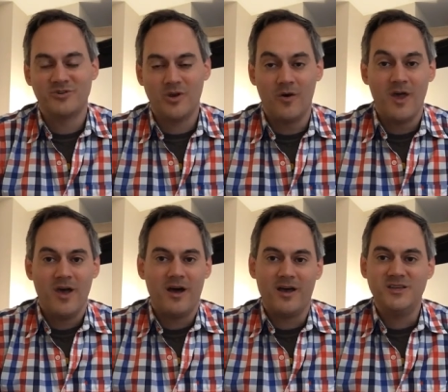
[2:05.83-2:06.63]
So
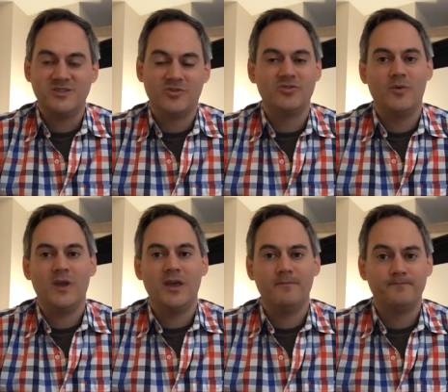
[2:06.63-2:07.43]
uh, he's still
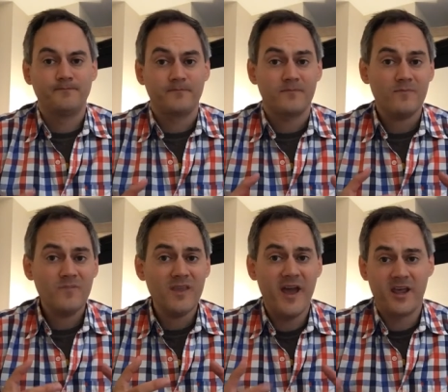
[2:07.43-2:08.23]
doing it at